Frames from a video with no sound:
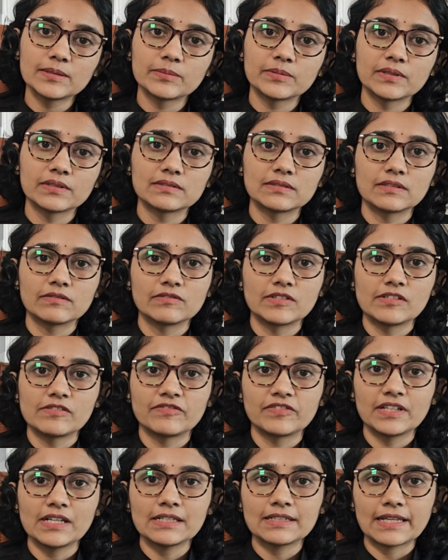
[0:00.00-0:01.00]
the person will
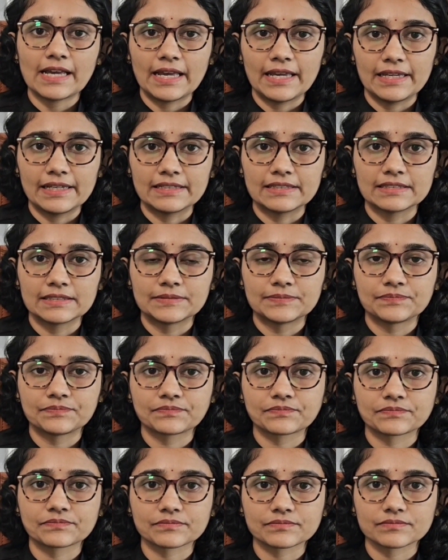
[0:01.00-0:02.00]
feel tired.
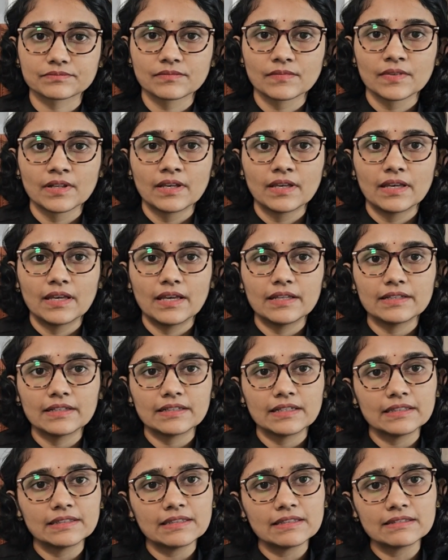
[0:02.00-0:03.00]
And
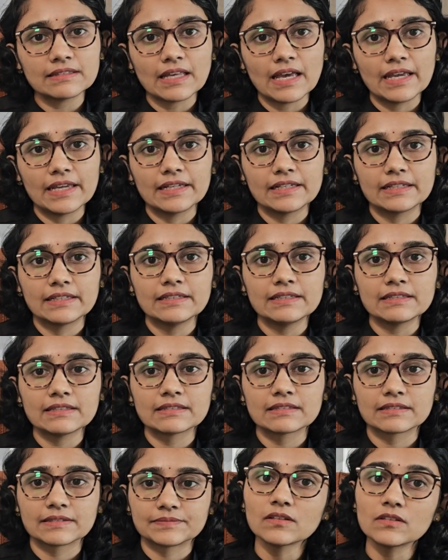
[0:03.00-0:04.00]
another sign
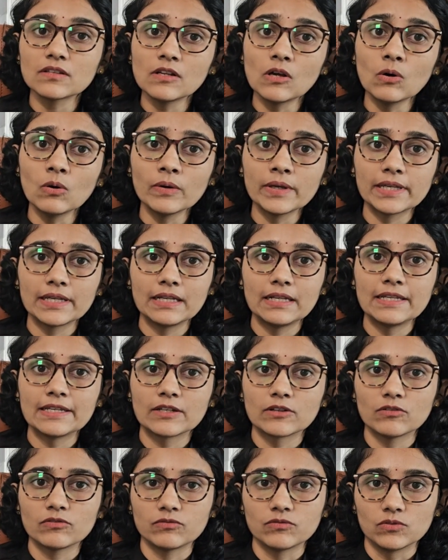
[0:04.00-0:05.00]
is slow
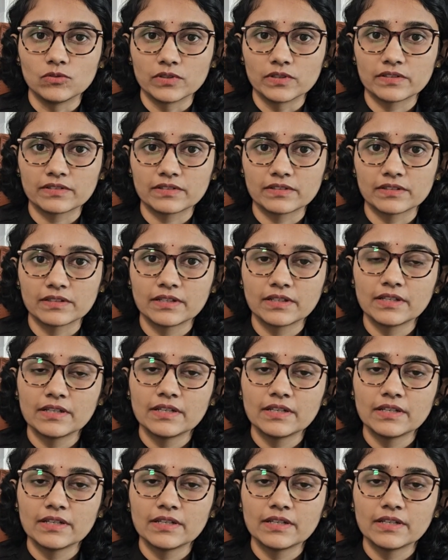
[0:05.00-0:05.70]
healing of wounds.